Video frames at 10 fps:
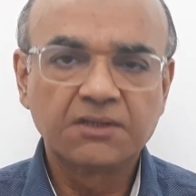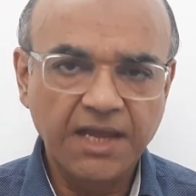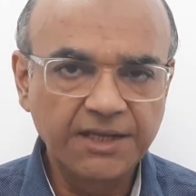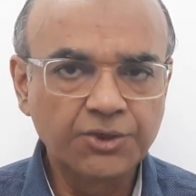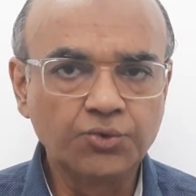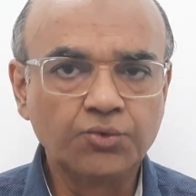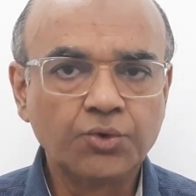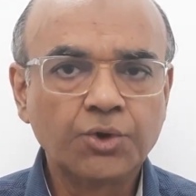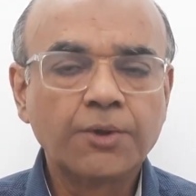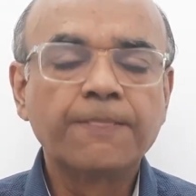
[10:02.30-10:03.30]
Thank you.
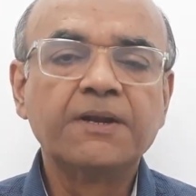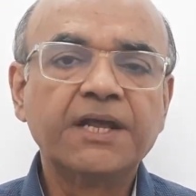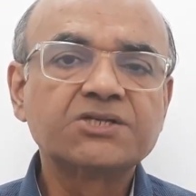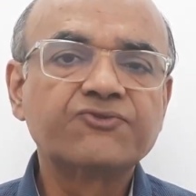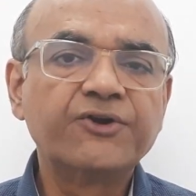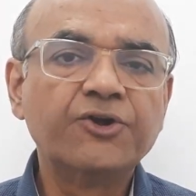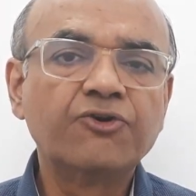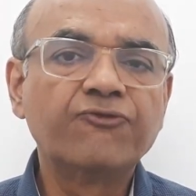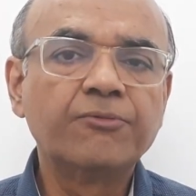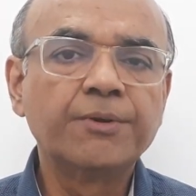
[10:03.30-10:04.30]
The next video
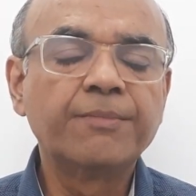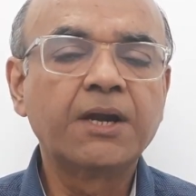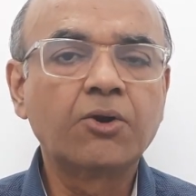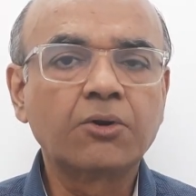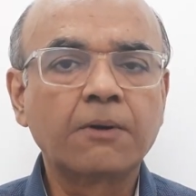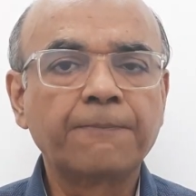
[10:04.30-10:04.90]
will be by Dr.